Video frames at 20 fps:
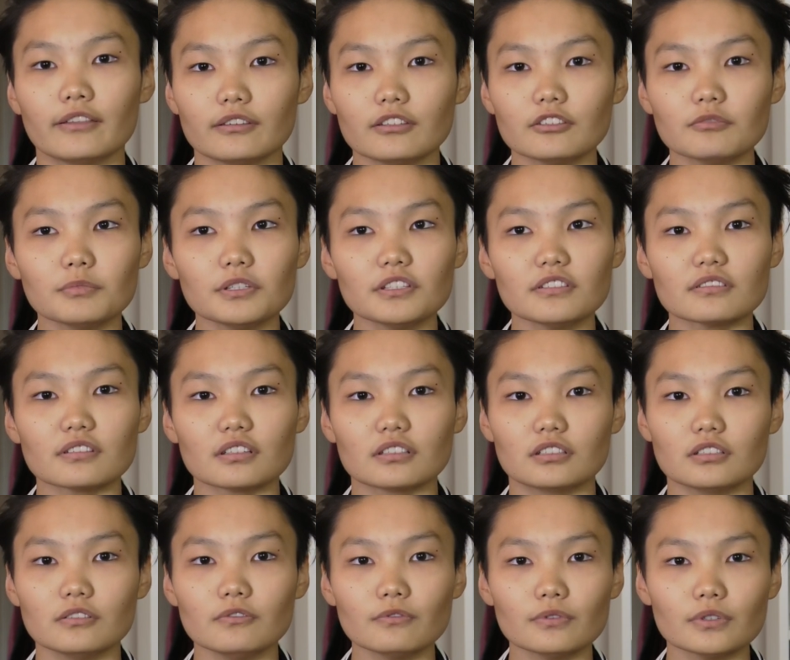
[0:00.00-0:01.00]
This means that
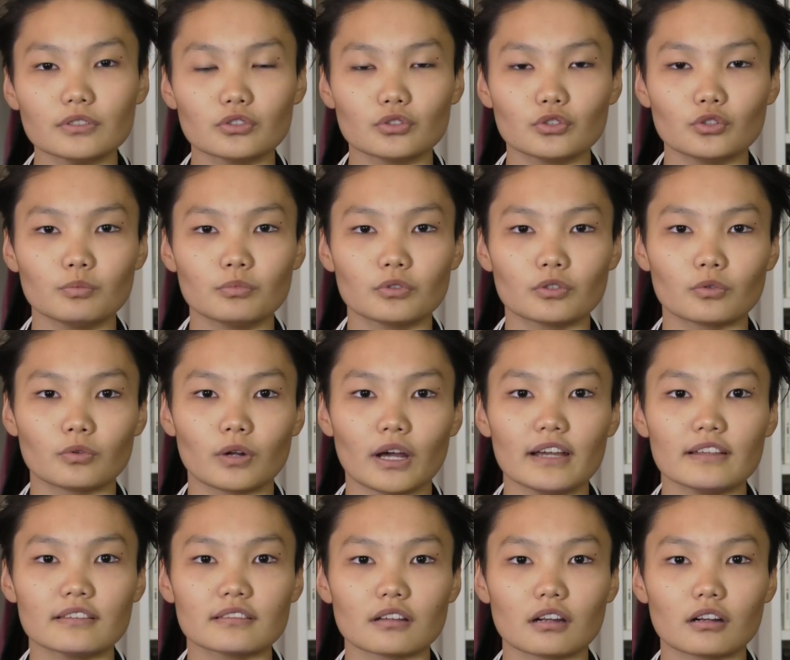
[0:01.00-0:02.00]
different human
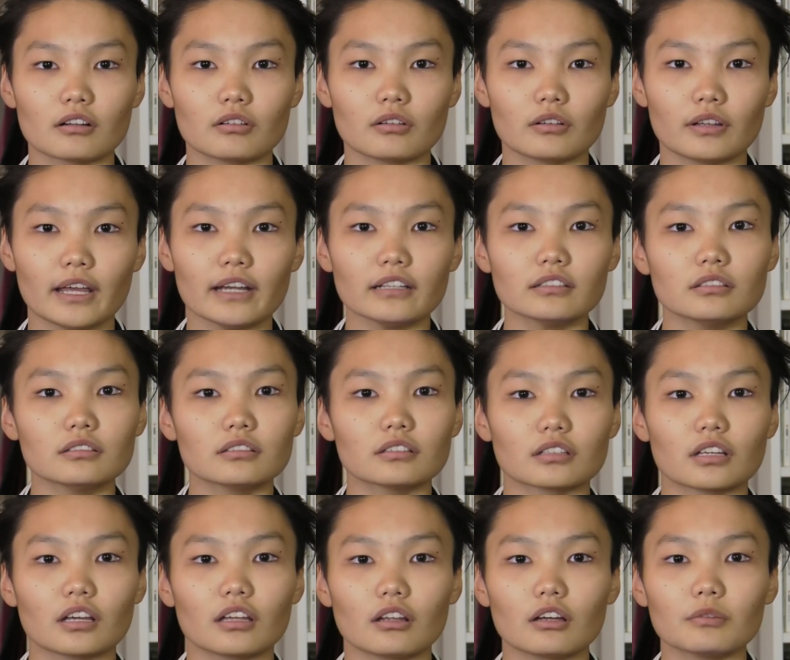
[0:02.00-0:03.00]
rights are connected
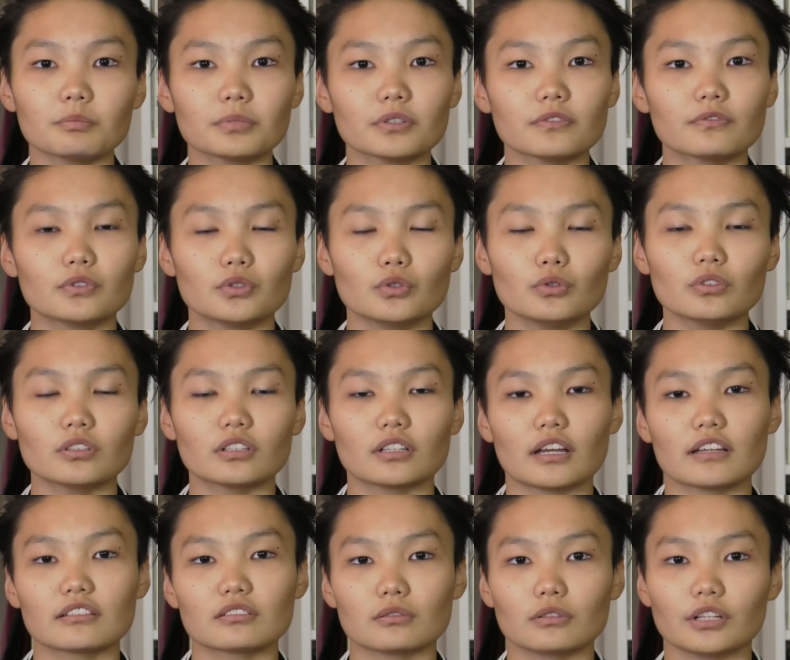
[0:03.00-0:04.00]
and cannot be viewed in
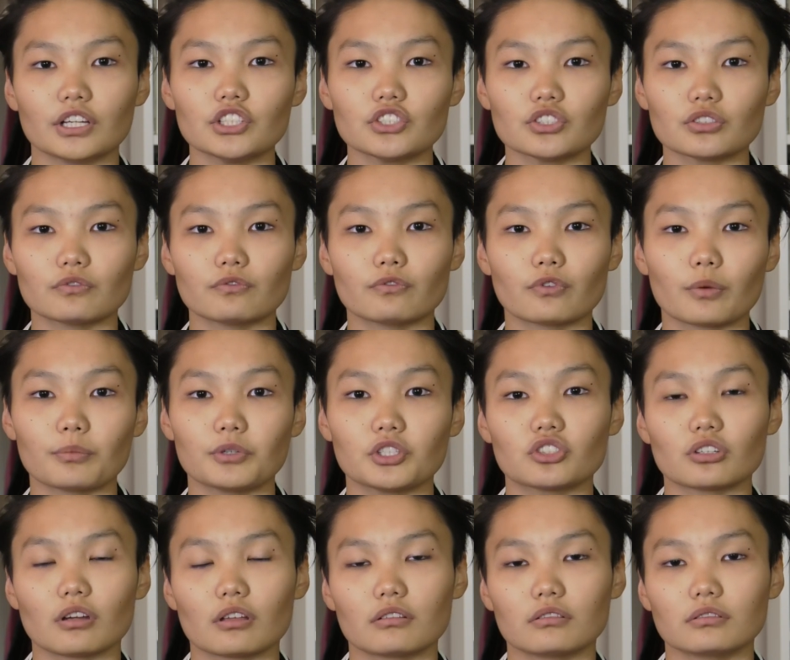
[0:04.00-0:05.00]
isolation from
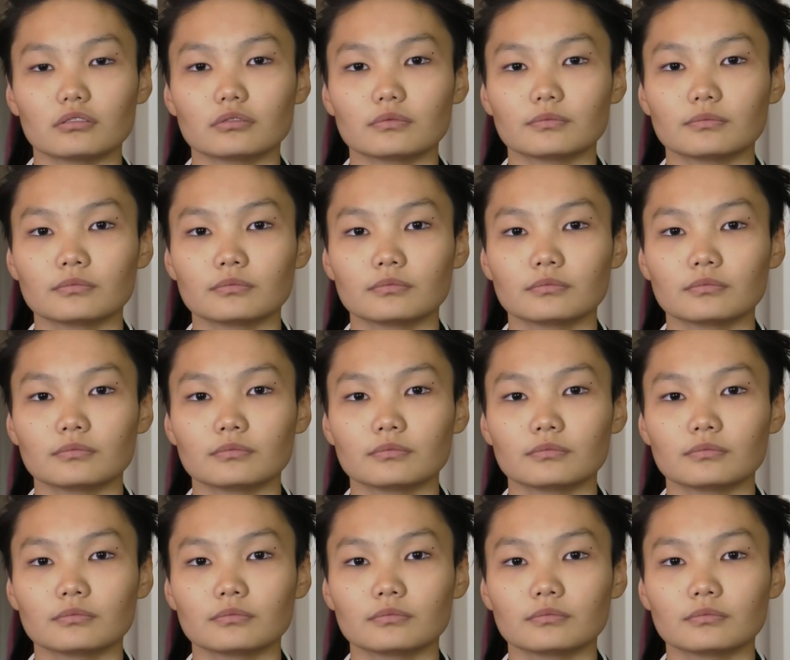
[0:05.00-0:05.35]
each other.